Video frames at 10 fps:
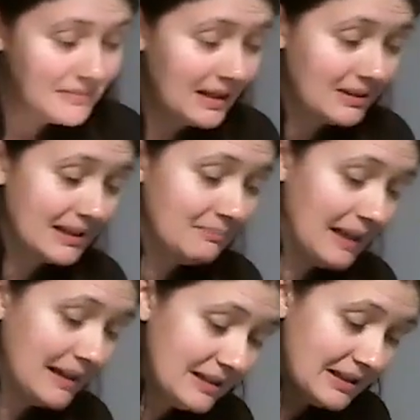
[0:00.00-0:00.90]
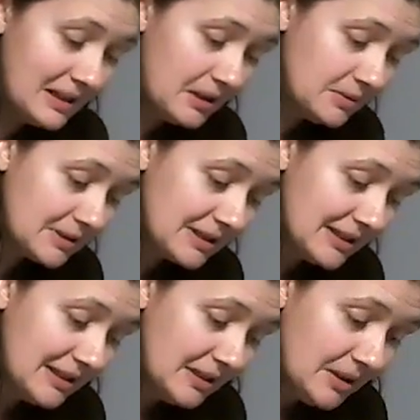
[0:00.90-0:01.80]
All right, making a note,
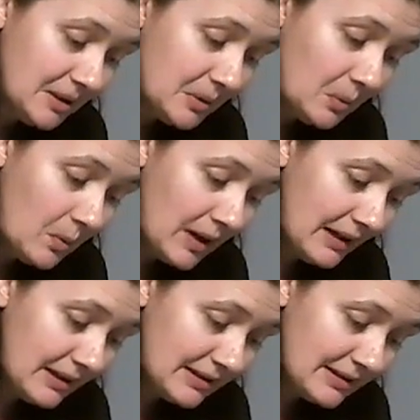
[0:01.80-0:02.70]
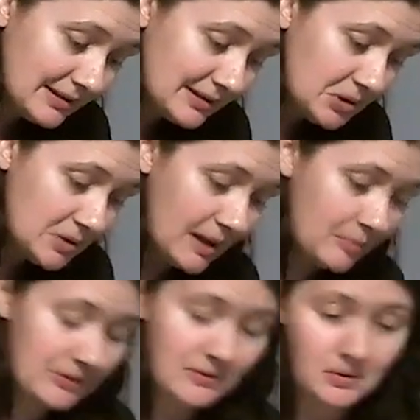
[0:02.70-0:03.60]
1
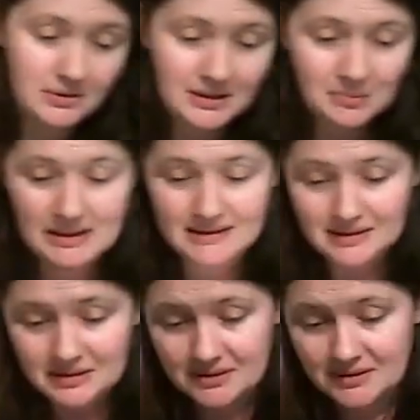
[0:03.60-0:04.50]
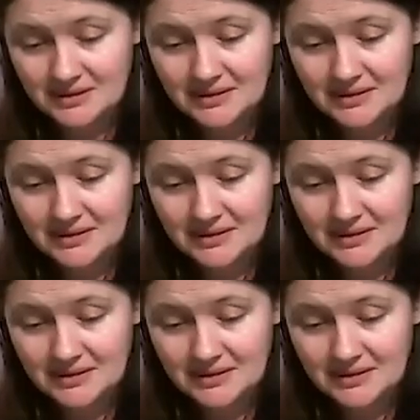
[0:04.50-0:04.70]
drop of holy basil.